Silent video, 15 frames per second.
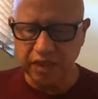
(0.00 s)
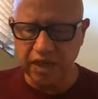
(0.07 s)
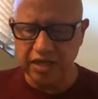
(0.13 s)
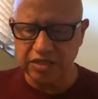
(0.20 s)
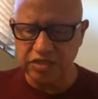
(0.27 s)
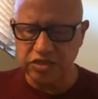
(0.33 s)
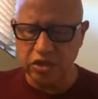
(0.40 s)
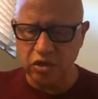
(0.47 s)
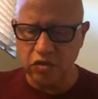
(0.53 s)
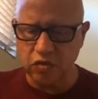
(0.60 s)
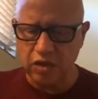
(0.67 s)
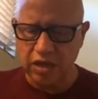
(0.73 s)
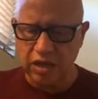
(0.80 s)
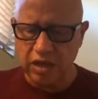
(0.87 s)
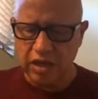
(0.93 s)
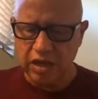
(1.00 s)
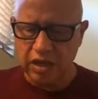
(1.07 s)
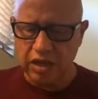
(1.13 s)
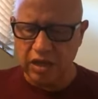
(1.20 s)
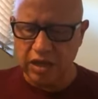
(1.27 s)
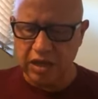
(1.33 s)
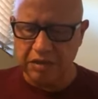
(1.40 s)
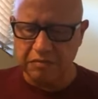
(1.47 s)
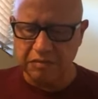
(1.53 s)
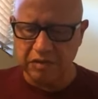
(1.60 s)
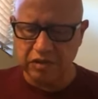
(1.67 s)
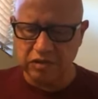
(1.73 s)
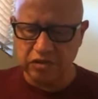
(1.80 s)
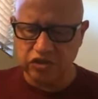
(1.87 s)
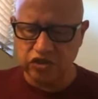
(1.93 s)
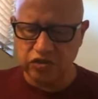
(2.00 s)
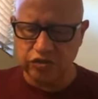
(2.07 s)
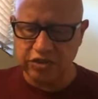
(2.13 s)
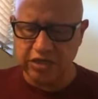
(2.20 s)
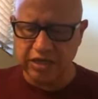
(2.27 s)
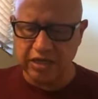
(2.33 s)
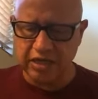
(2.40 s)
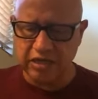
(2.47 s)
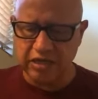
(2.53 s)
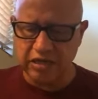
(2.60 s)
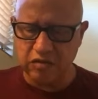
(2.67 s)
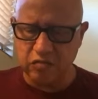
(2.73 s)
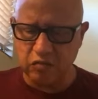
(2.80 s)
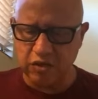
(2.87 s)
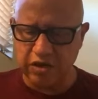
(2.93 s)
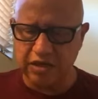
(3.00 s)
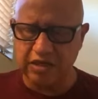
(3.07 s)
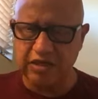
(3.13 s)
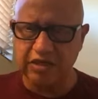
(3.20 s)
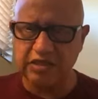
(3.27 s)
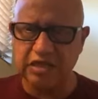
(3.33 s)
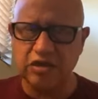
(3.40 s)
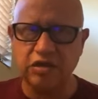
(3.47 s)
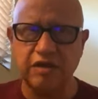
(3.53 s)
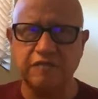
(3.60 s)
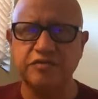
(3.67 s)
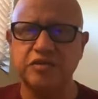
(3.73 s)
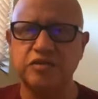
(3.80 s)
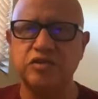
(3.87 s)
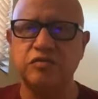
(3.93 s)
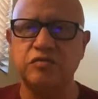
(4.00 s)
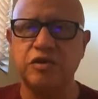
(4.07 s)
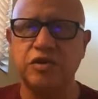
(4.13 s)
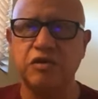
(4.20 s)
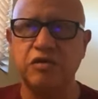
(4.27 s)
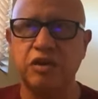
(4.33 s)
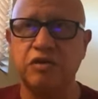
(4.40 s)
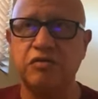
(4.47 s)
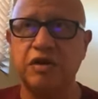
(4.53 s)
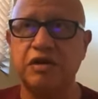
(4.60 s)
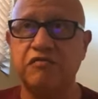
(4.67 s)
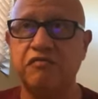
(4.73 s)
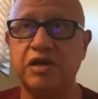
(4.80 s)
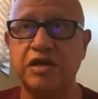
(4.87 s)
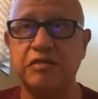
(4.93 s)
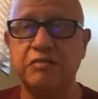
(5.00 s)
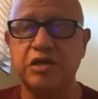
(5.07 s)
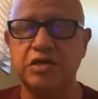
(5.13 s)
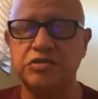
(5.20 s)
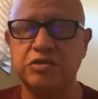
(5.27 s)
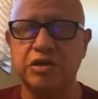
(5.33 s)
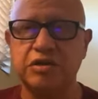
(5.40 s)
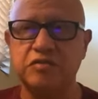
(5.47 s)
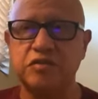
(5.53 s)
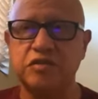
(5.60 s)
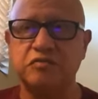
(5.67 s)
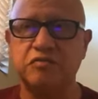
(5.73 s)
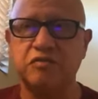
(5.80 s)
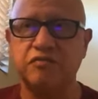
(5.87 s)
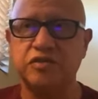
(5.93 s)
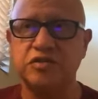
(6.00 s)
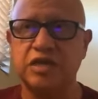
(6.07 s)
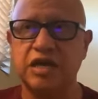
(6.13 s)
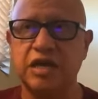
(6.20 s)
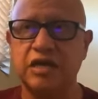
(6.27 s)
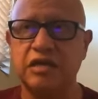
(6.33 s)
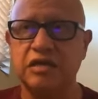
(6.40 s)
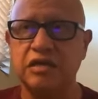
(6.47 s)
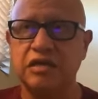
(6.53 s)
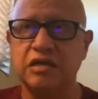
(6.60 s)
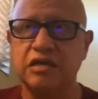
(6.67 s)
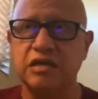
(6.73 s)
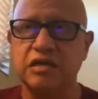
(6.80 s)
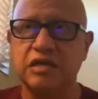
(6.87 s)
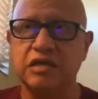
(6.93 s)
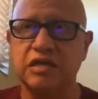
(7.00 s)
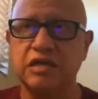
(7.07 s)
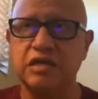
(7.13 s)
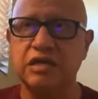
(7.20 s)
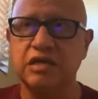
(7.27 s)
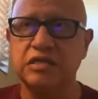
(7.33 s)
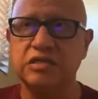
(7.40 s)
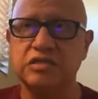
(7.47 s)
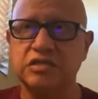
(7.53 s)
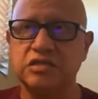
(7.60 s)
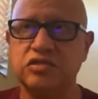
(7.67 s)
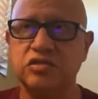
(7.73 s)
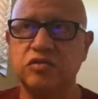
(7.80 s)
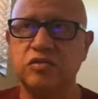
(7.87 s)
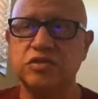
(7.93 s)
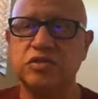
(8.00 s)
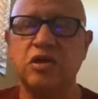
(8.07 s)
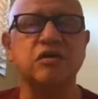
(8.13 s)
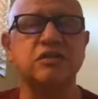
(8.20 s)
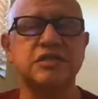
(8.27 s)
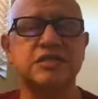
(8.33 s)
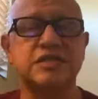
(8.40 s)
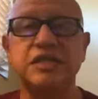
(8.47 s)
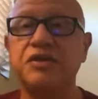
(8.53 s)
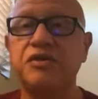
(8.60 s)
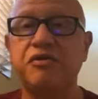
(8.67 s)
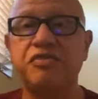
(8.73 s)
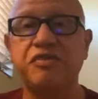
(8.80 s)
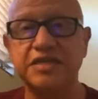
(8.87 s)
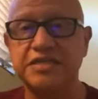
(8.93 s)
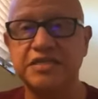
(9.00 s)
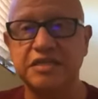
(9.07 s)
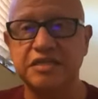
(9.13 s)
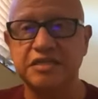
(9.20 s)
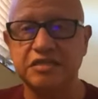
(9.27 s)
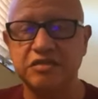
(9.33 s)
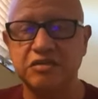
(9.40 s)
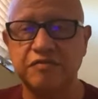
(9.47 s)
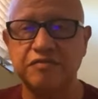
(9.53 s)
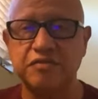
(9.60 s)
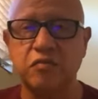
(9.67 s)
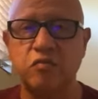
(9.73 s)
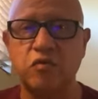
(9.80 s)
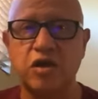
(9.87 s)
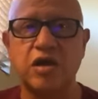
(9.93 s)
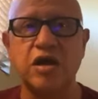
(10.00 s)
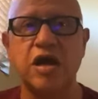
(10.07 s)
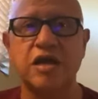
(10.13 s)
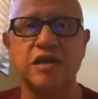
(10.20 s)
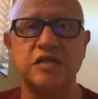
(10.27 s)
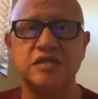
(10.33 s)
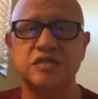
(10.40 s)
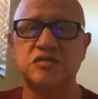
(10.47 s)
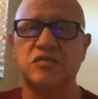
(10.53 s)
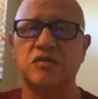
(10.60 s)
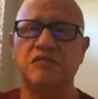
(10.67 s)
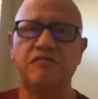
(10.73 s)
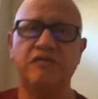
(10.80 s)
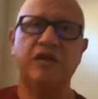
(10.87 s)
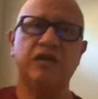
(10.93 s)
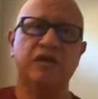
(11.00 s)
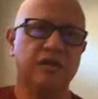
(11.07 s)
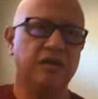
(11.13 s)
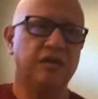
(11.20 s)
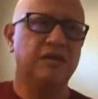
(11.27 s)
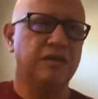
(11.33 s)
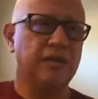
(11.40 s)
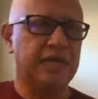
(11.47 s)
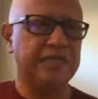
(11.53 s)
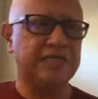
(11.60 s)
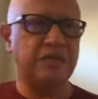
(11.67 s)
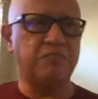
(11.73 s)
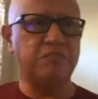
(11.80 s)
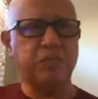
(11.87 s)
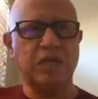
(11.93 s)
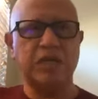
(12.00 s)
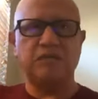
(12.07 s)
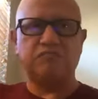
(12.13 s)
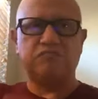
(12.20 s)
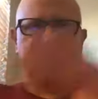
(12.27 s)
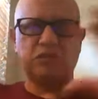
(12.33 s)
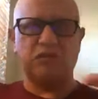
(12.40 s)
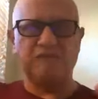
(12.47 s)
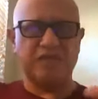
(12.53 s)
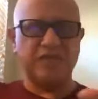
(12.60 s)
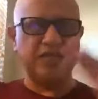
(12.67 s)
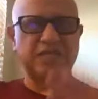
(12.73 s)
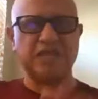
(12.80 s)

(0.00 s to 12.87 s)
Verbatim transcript: And so, um, Susan, one of the things that you have to do when you're a creative writing major at UC Riverside is do what's called a senior thesis. You have to work on this sort of, it's a, a sort of, I think it's